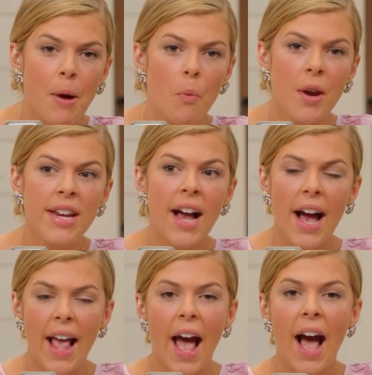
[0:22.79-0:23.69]
But when
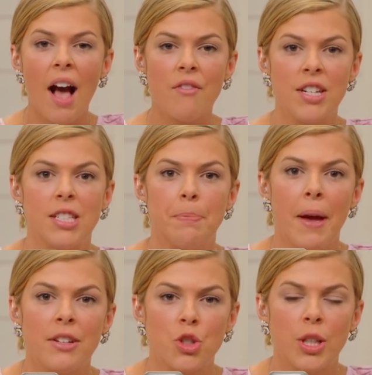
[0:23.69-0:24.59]
I have an
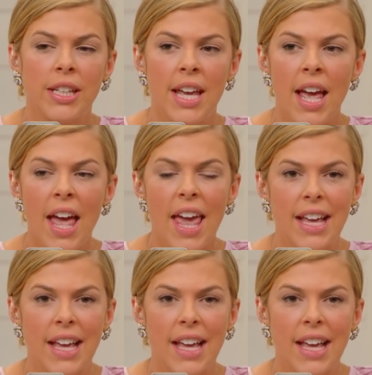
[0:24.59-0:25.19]
especially